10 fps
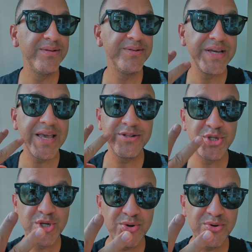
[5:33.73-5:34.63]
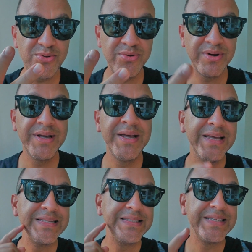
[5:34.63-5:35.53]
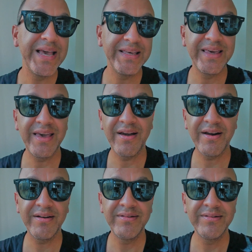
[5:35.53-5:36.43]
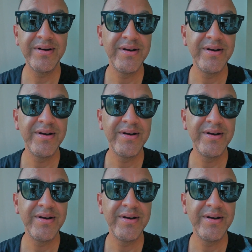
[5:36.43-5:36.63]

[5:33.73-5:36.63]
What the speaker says: on day 2, take care.